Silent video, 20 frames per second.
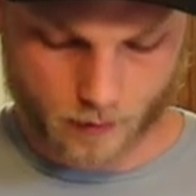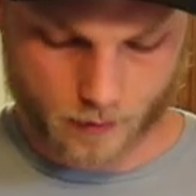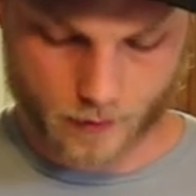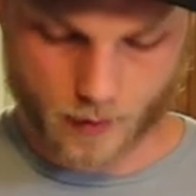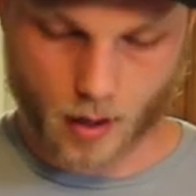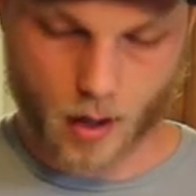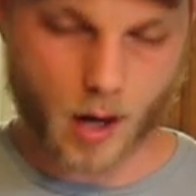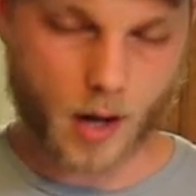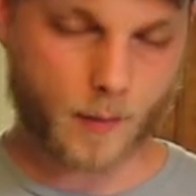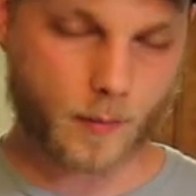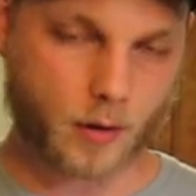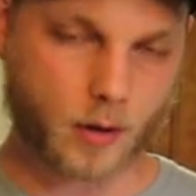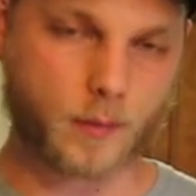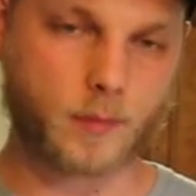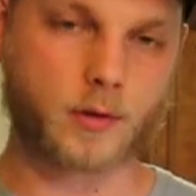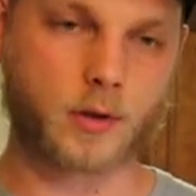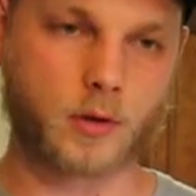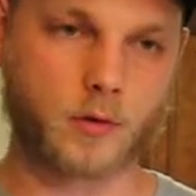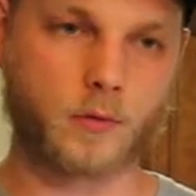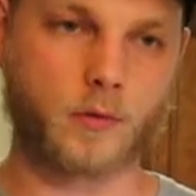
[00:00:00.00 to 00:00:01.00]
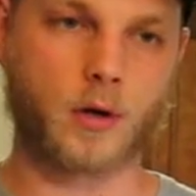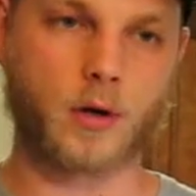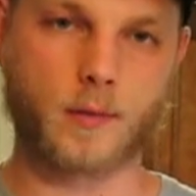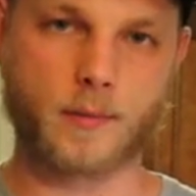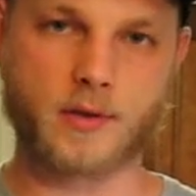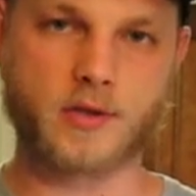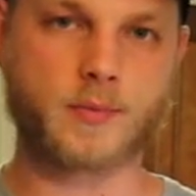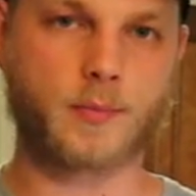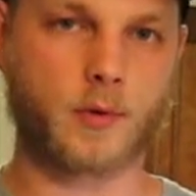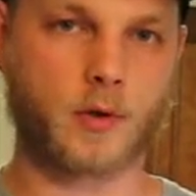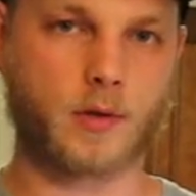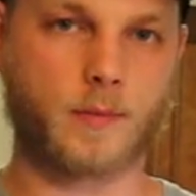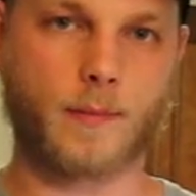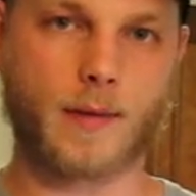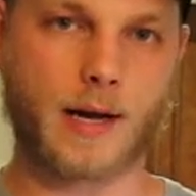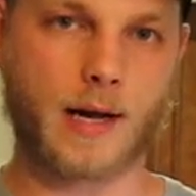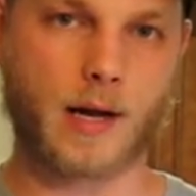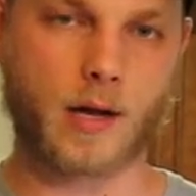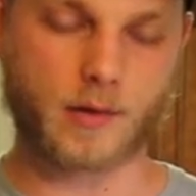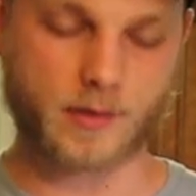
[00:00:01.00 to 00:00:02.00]
the hot barbecue rub, it's pretty
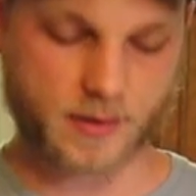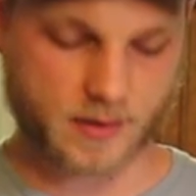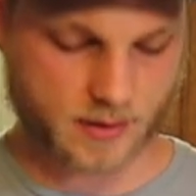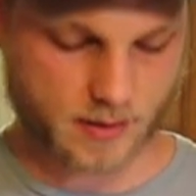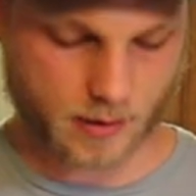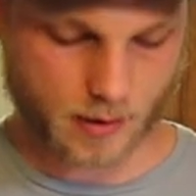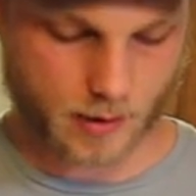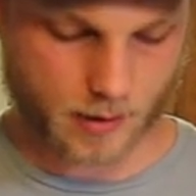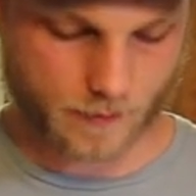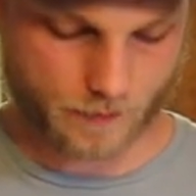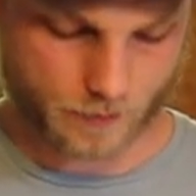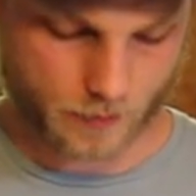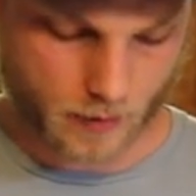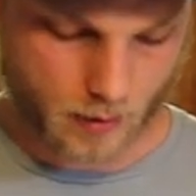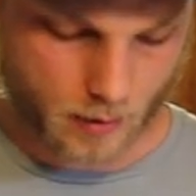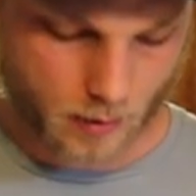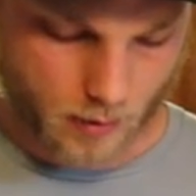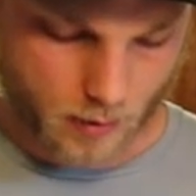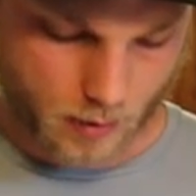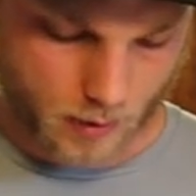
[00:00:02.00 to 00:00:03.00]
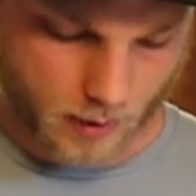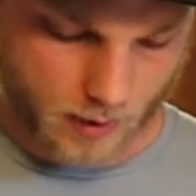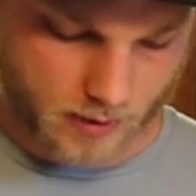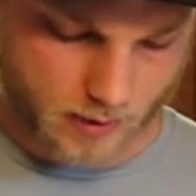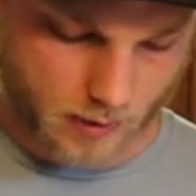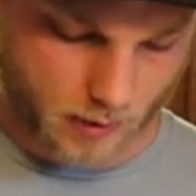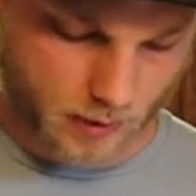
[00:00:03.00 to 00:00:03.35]
mild, it's not, it's